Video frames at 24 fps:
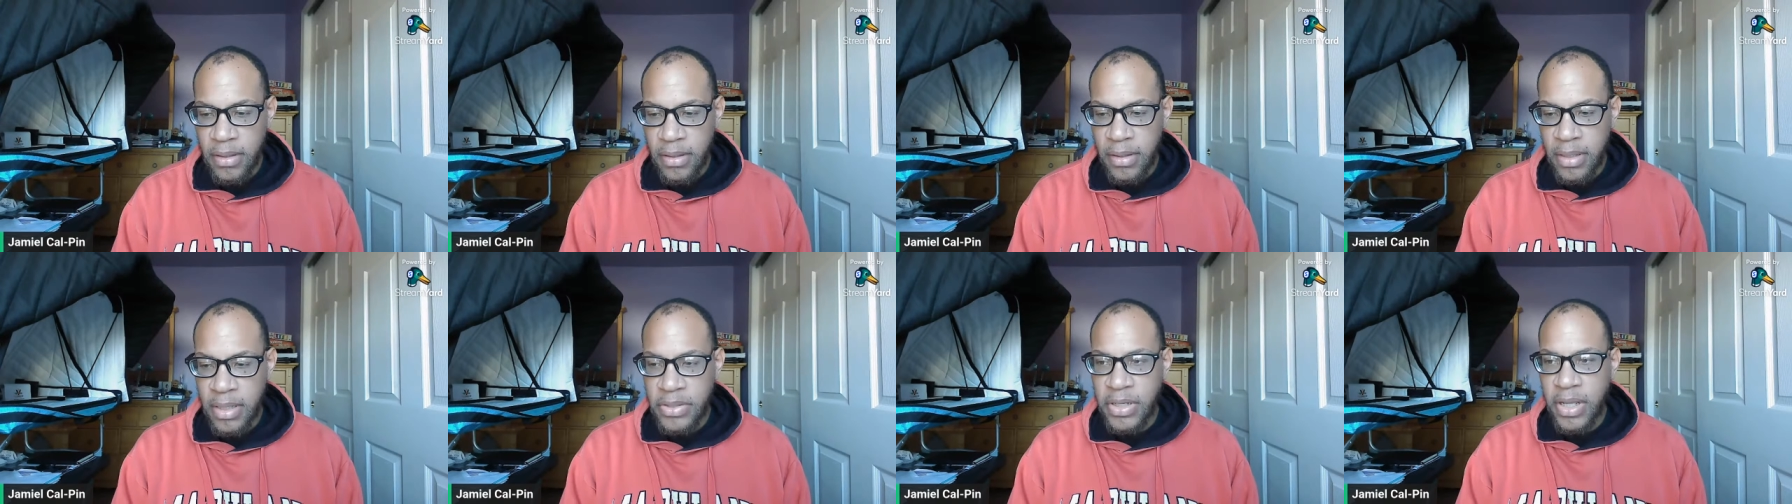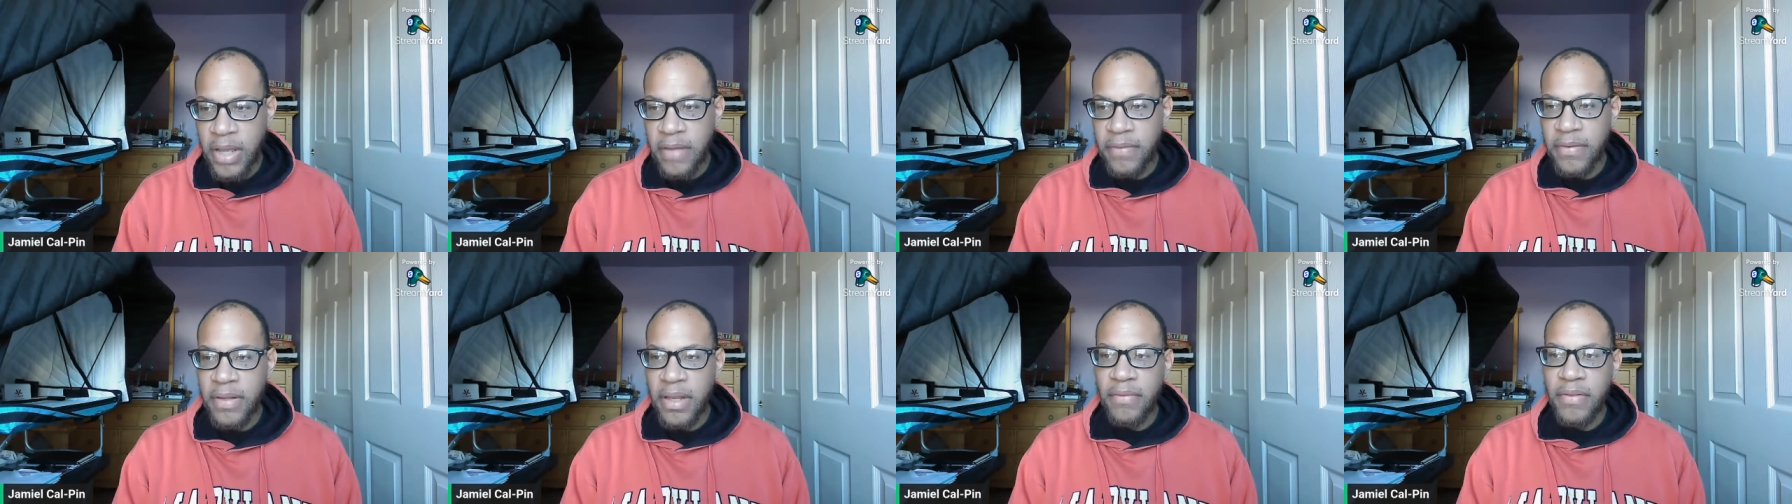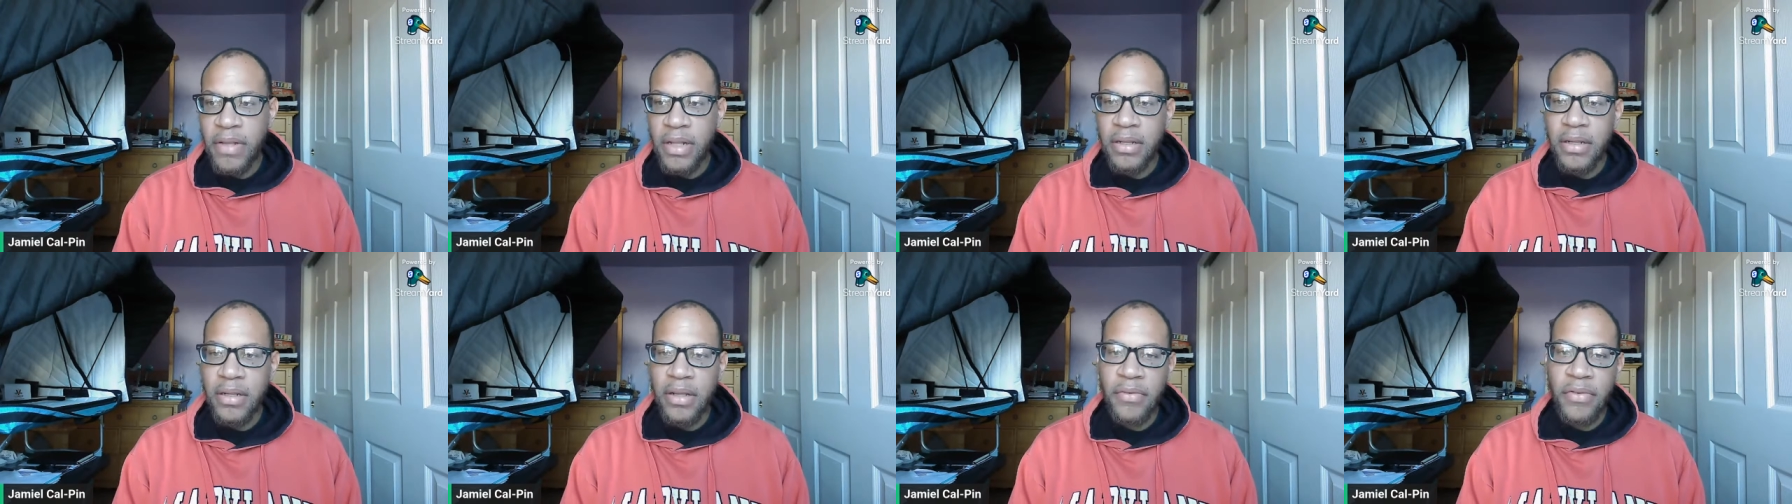that you have to have
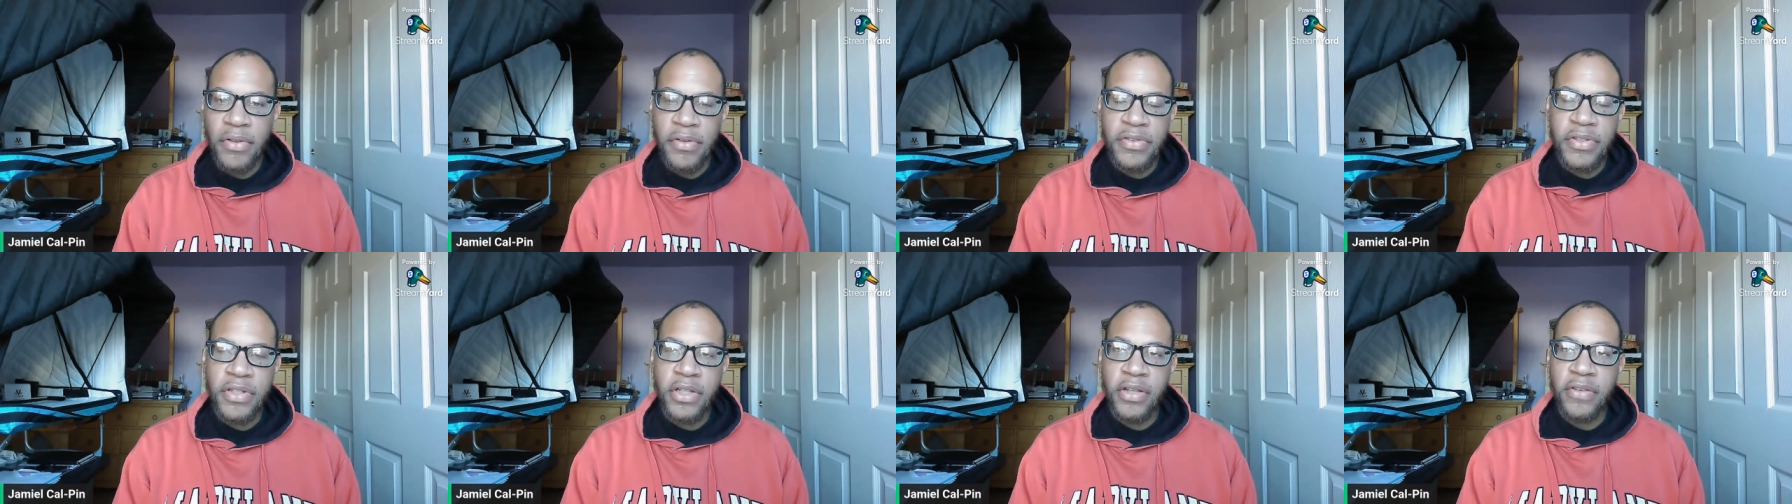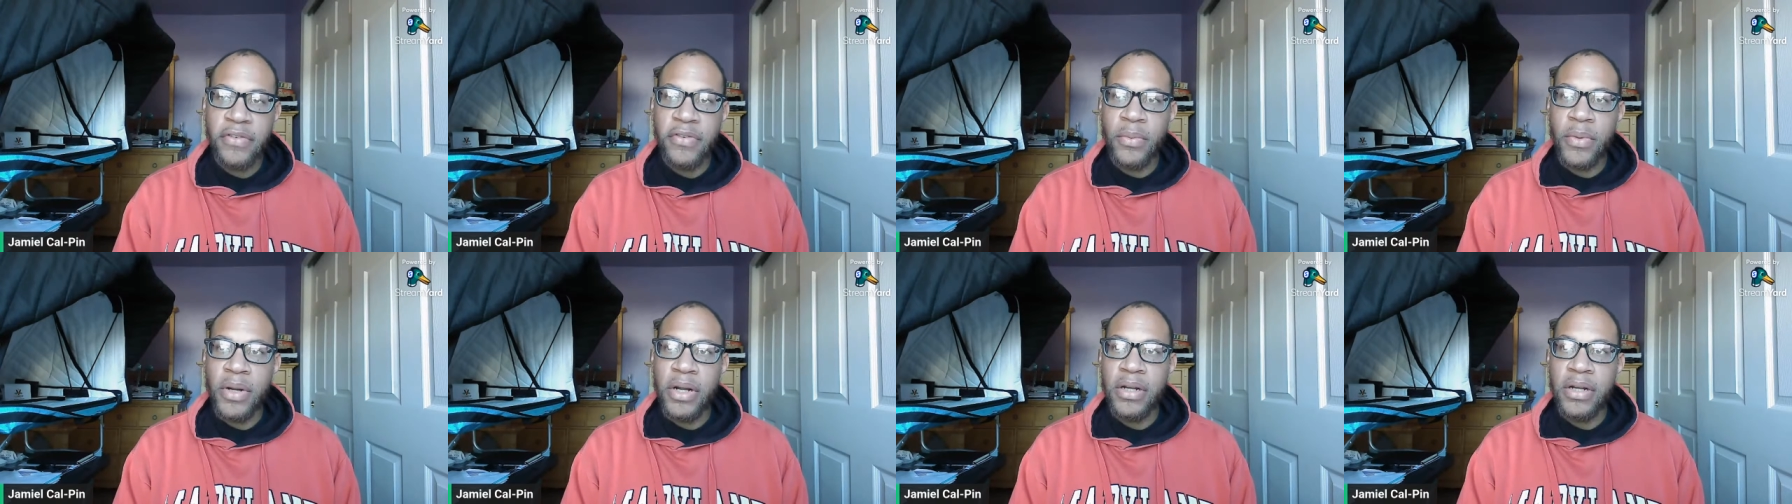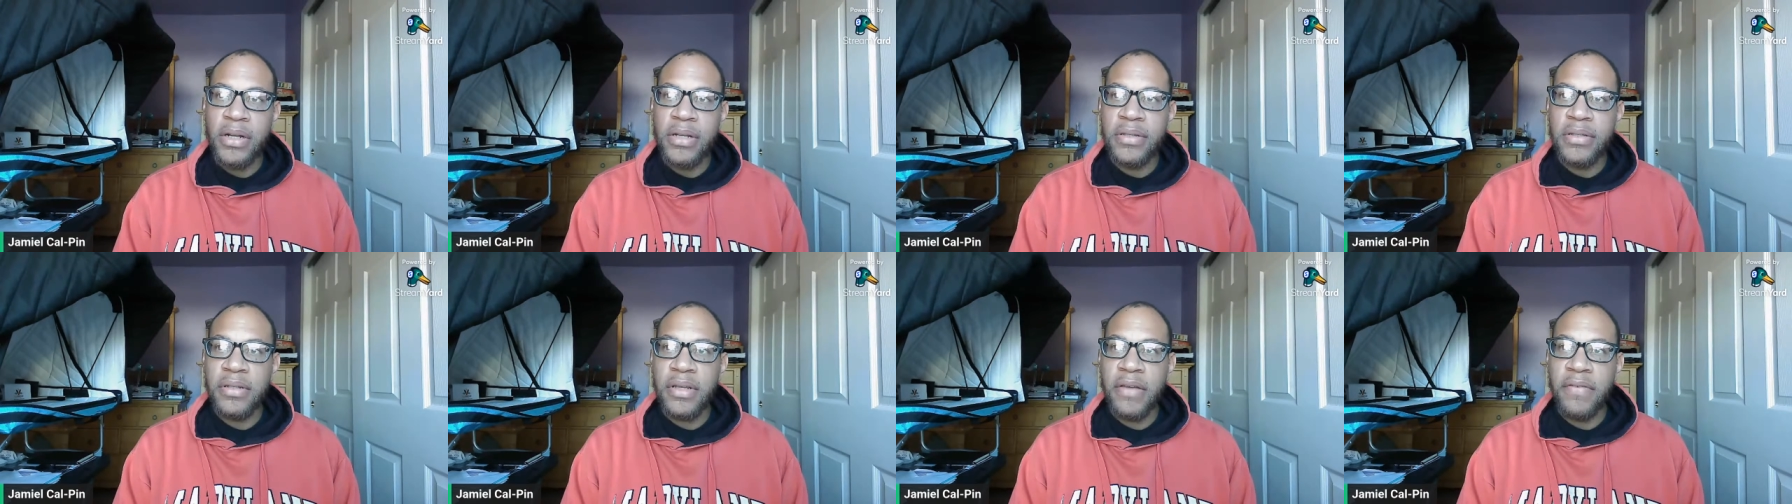that level of self awareness